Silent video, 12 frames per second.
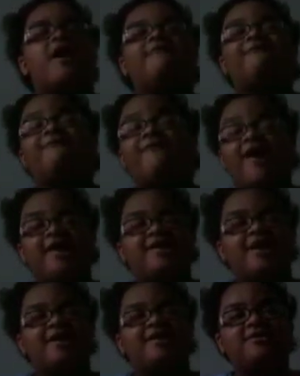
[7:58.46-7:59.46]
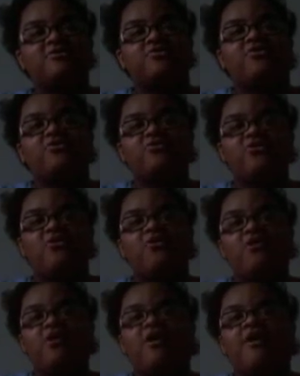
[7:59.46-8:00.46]
I finally show
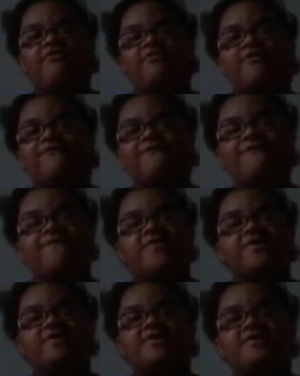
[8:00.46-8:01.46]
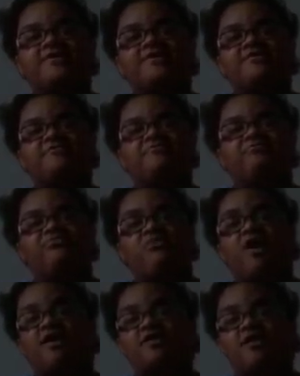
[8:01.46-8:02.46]
you the finished
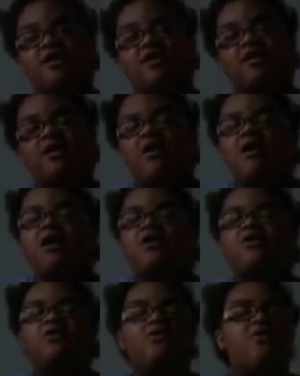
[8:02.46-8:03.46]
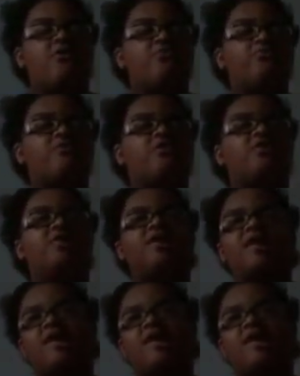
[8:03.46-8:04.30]
product, y'all will